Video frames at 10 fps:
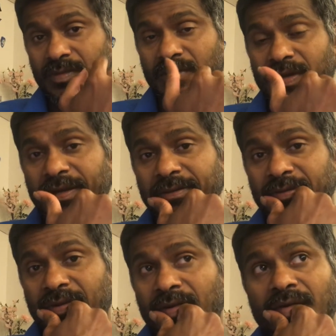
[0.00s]
Okay.
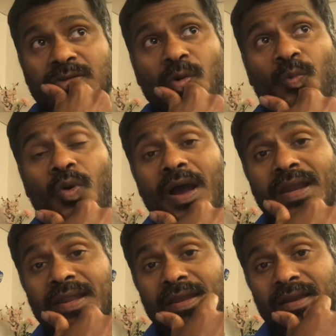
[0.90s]
So why
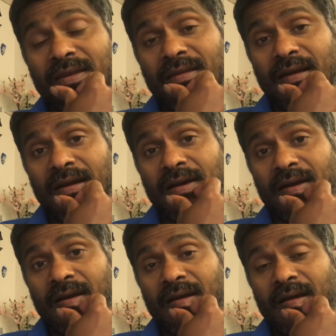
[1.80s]
did it
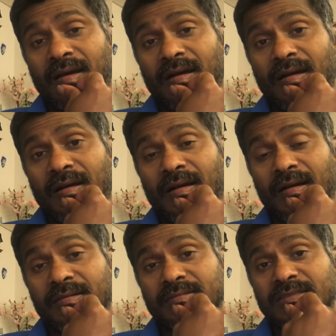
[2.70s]
uh,
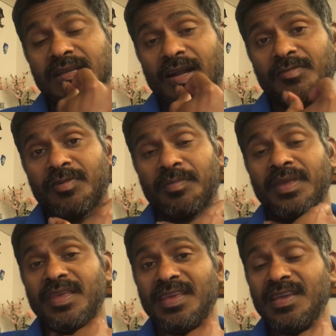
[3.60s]
start from
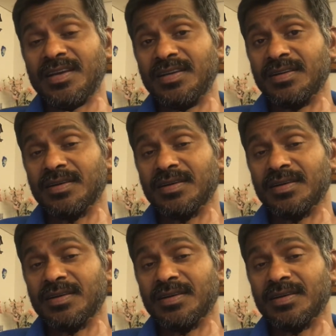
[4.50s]
here?